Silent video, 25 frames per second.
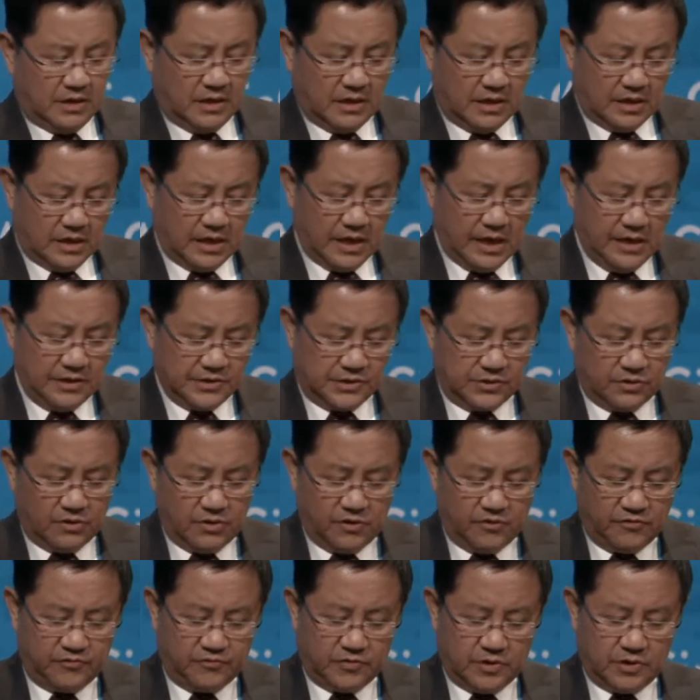As
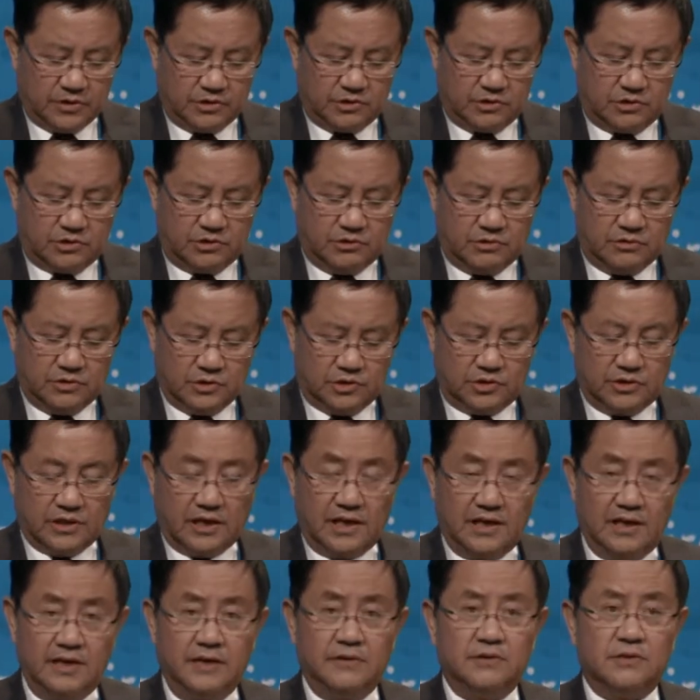of
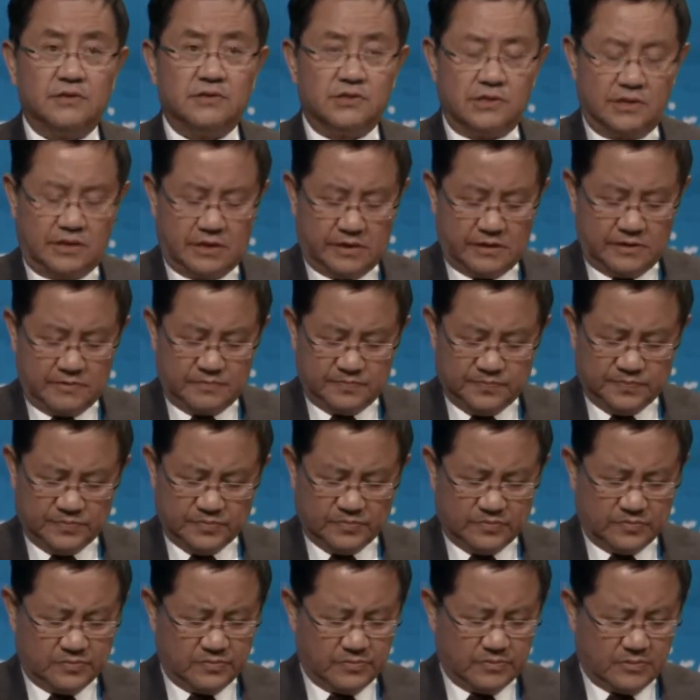July this year,
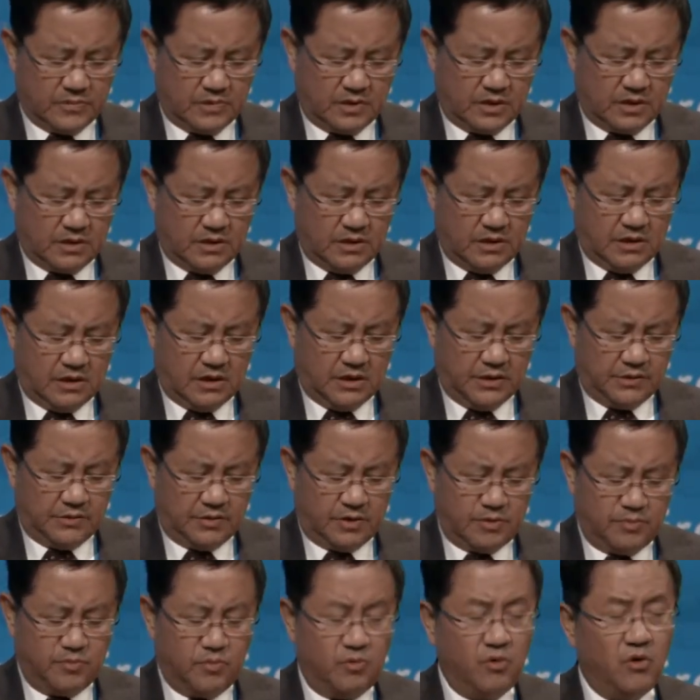there
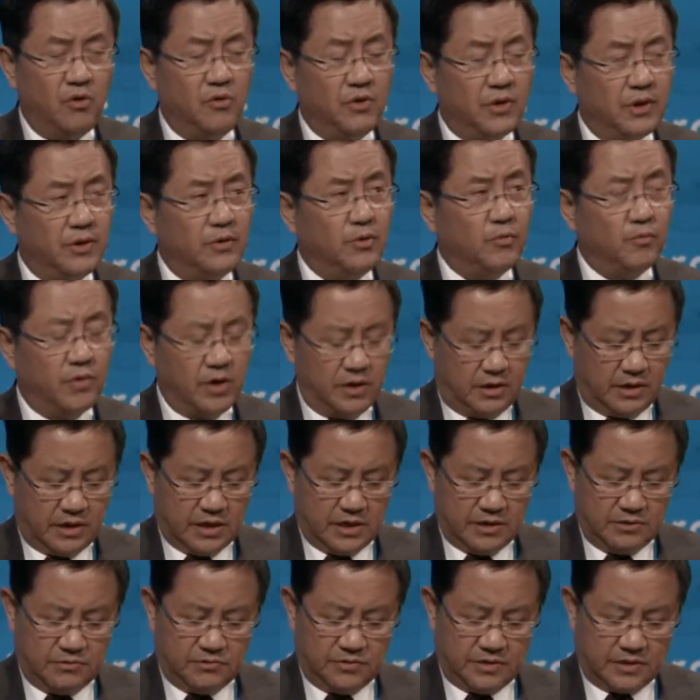are more than
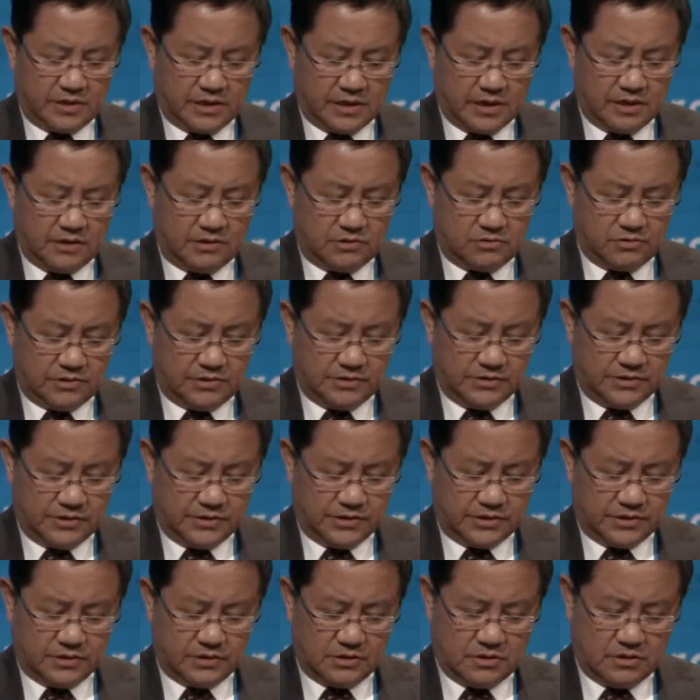100
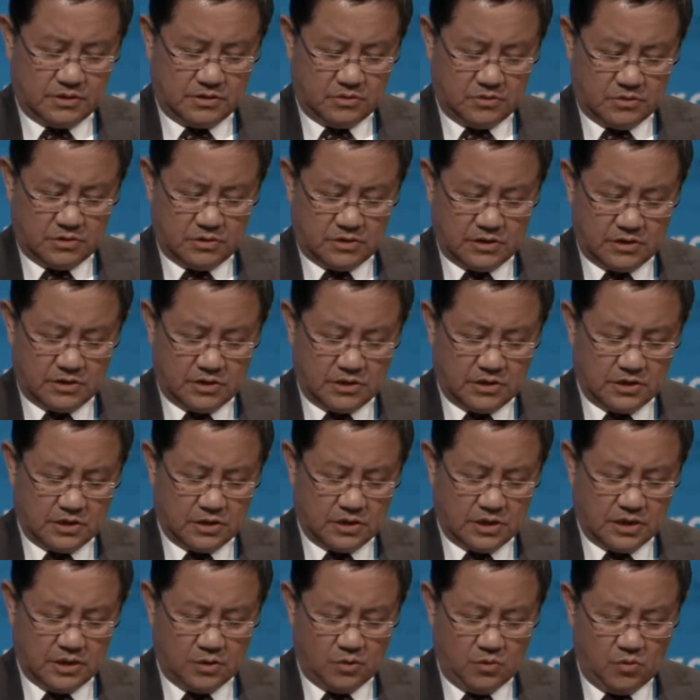countries
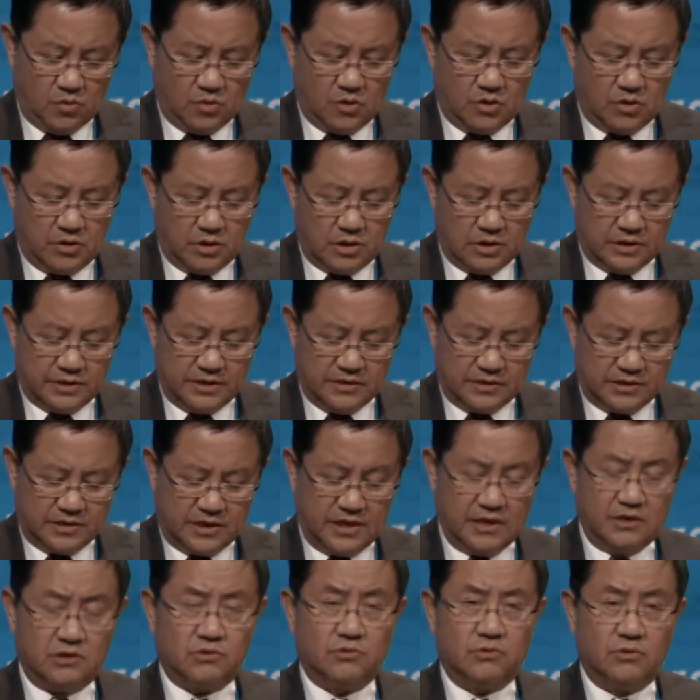or
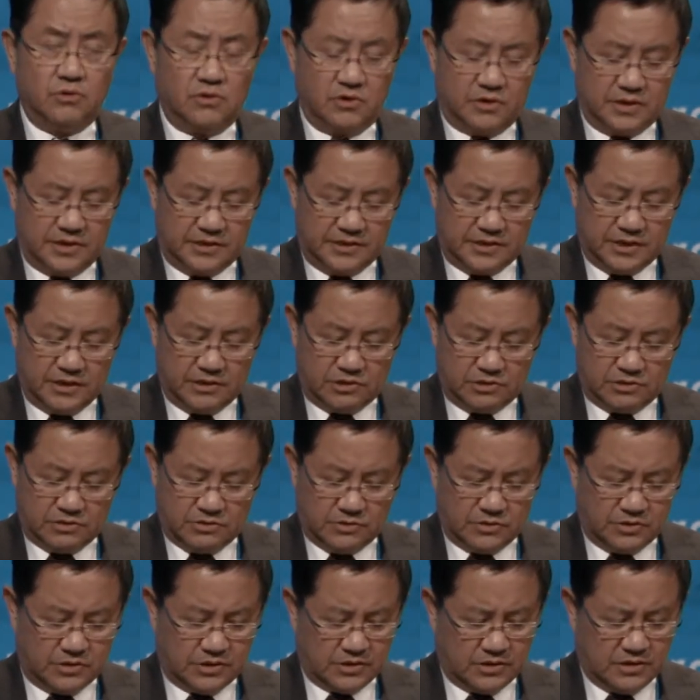international
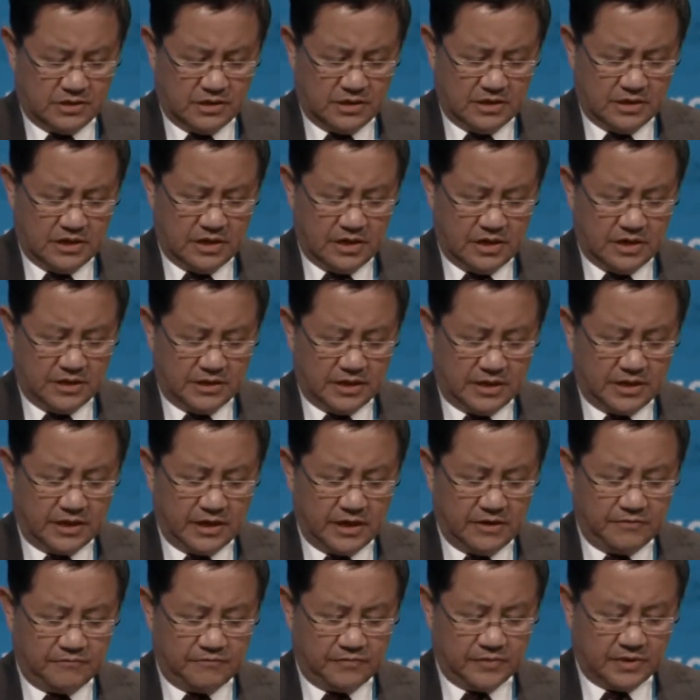organizations that
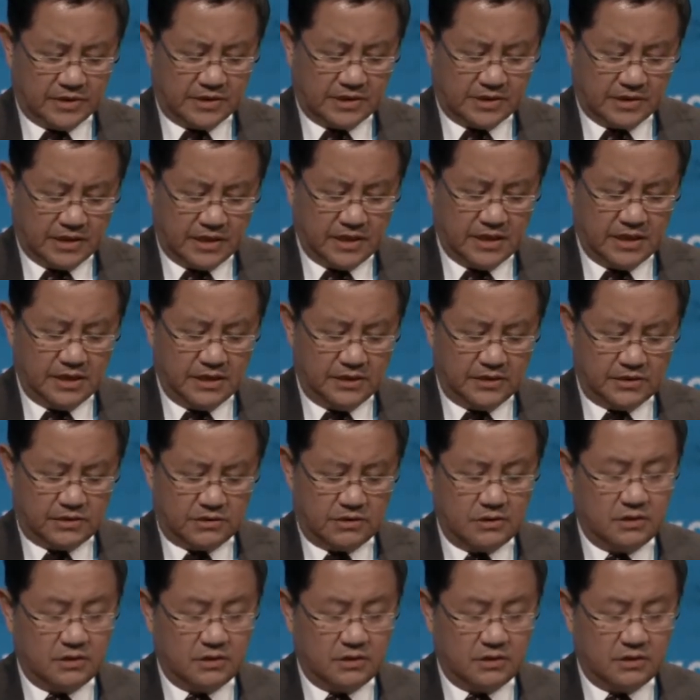have signed